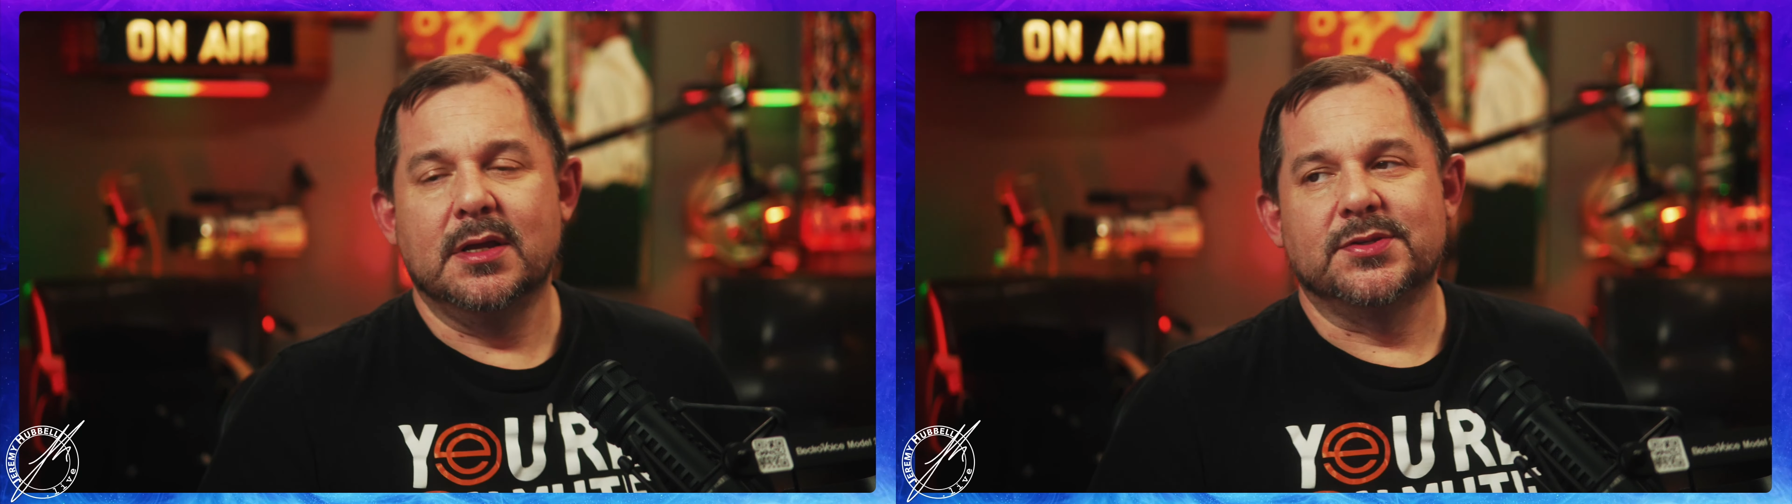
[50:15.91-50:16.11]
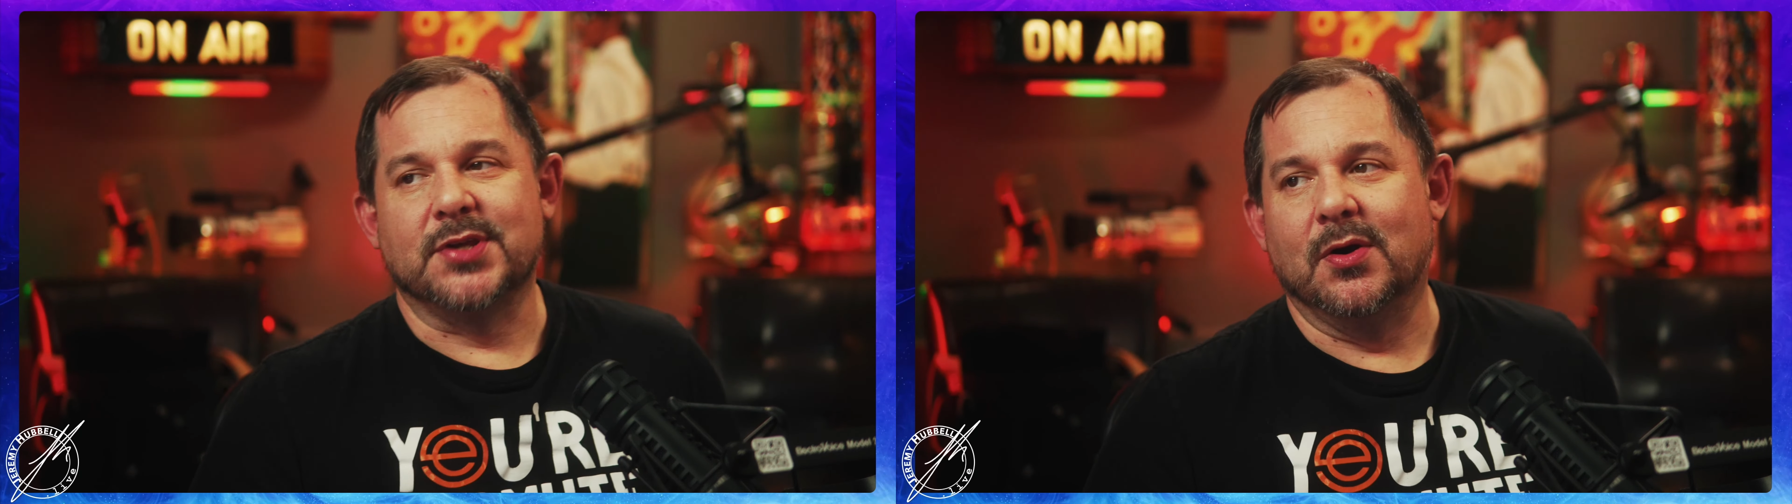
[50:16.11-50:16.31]

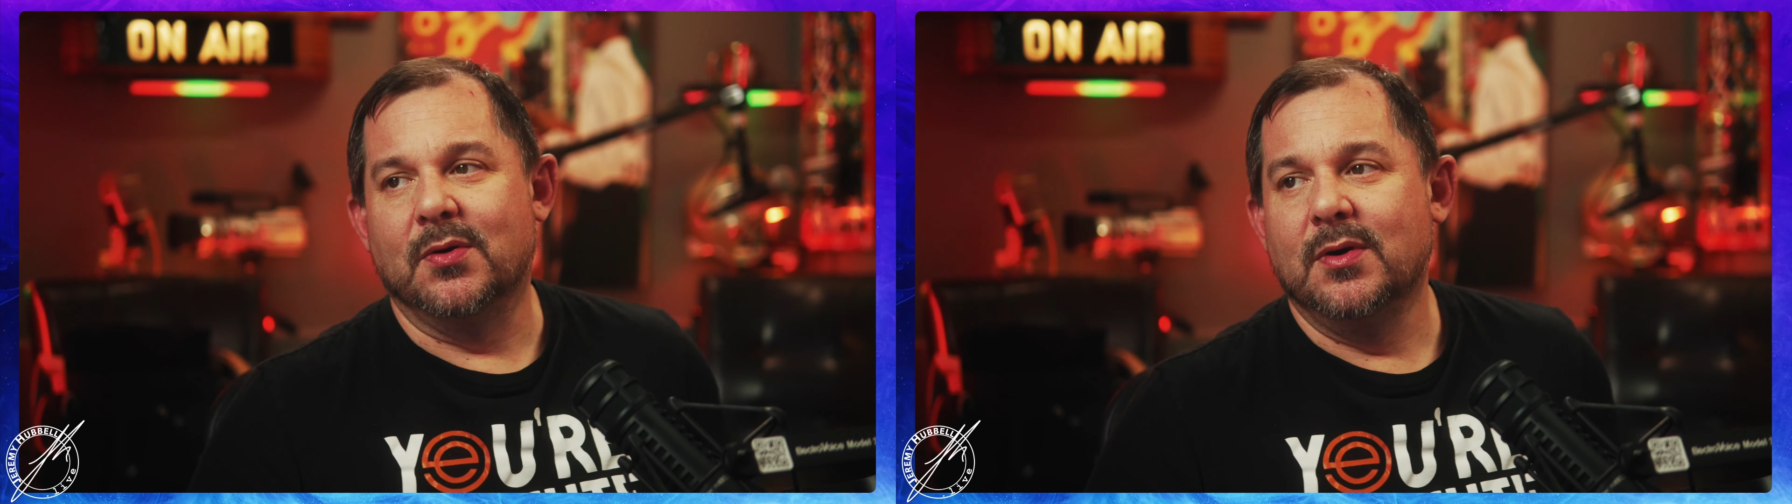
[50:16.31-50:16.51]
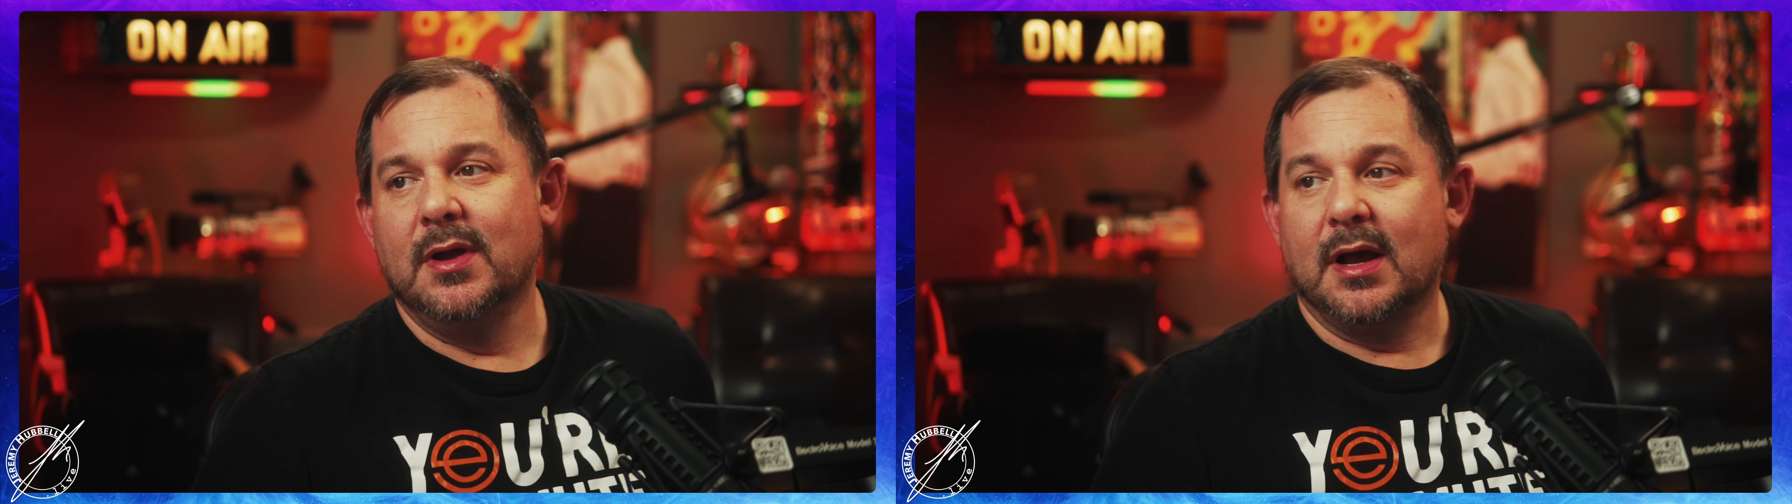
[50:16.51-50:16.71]
So
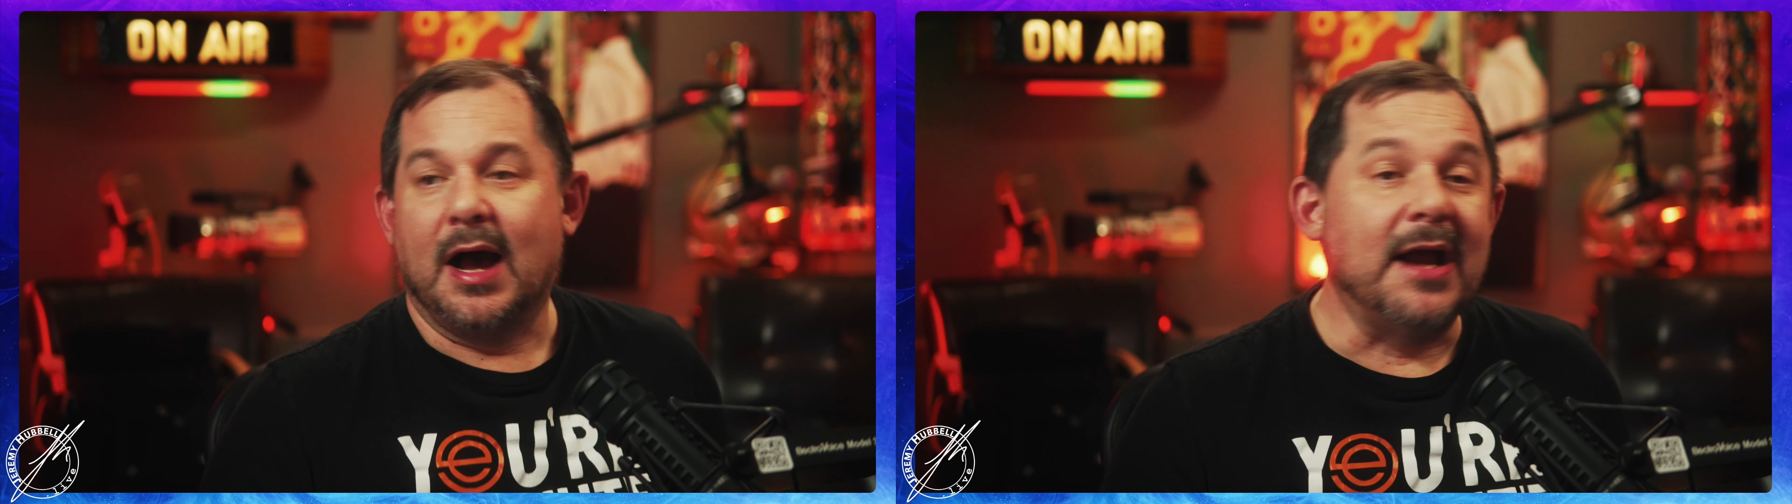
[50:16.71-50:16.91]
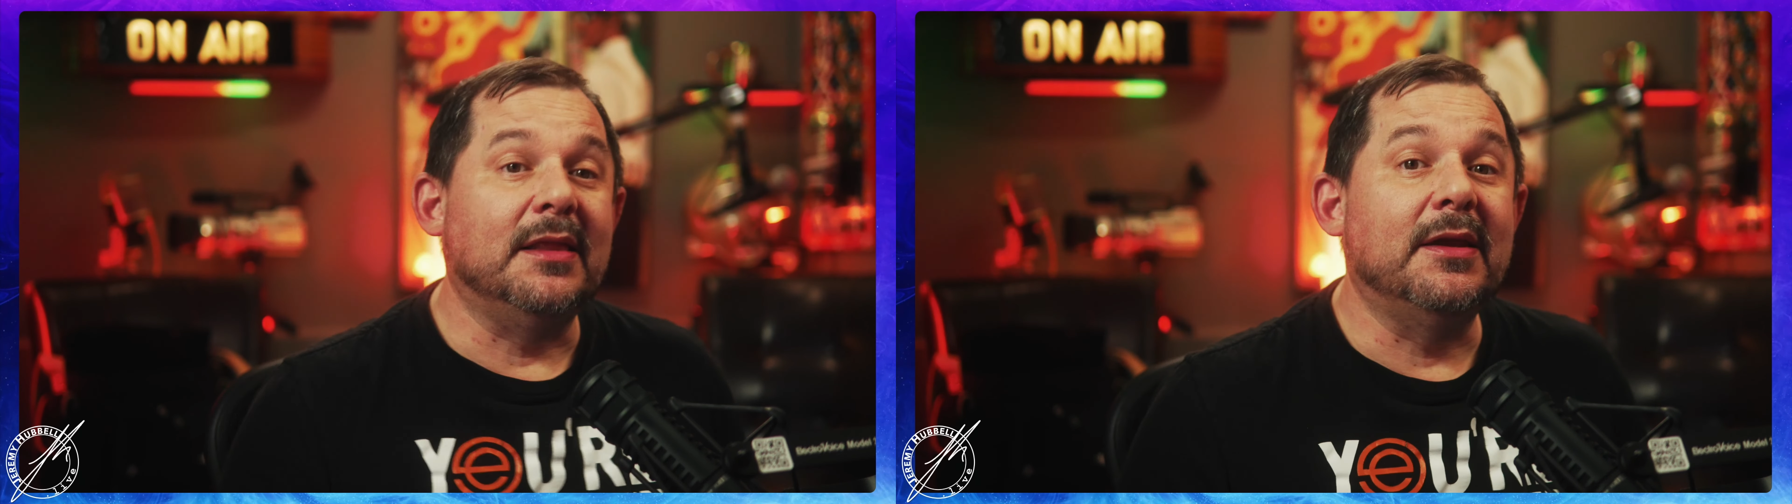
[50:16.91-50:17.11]

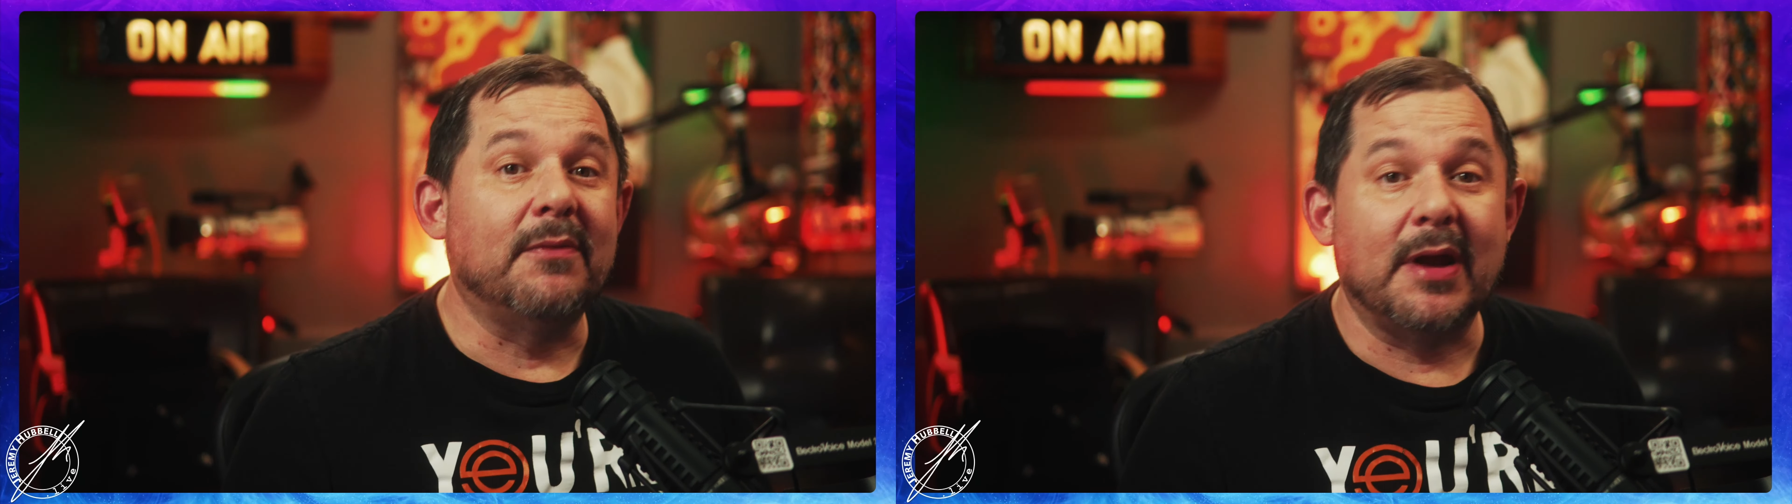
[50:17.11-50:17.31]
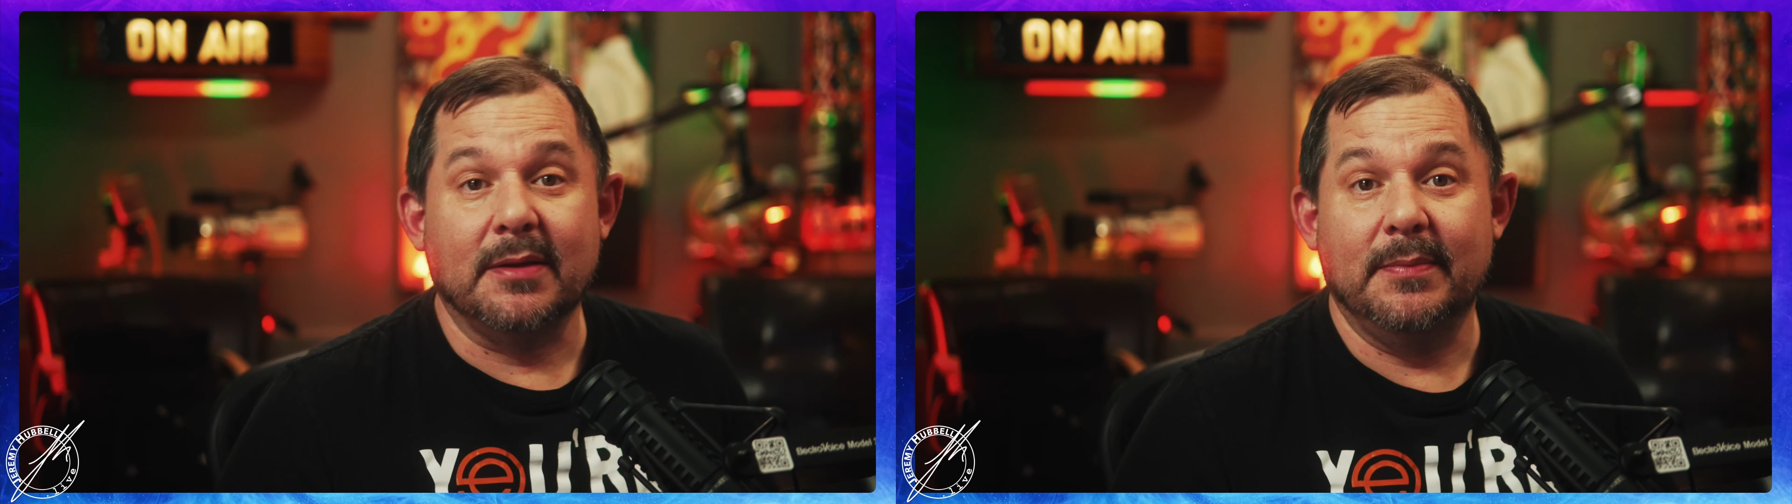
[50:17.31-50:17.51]
highly
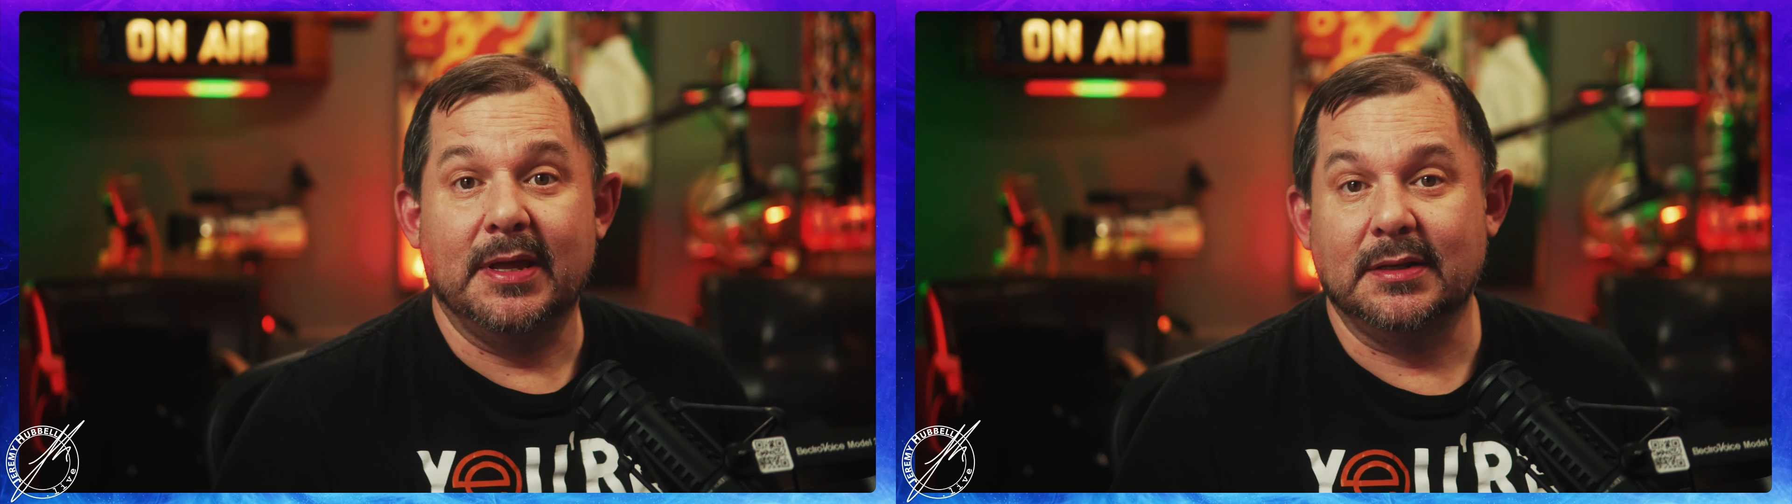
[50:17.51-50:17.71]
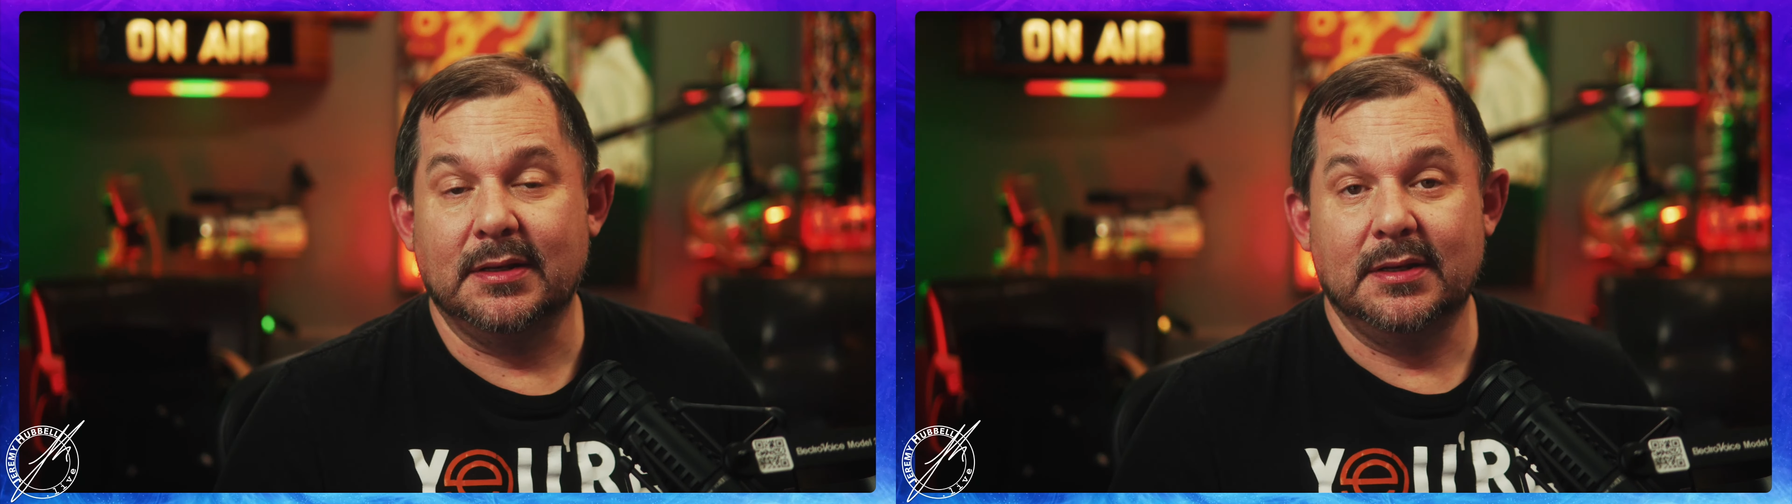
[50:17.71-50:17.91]

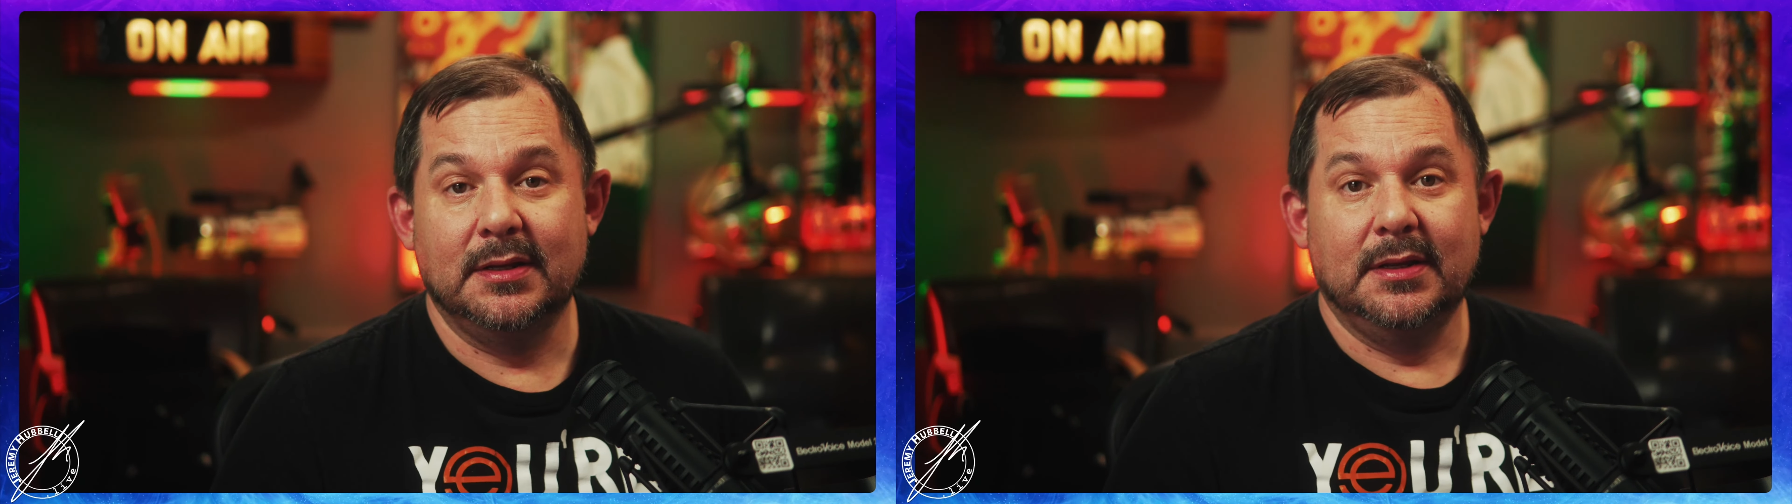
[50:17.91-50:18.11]
recommend,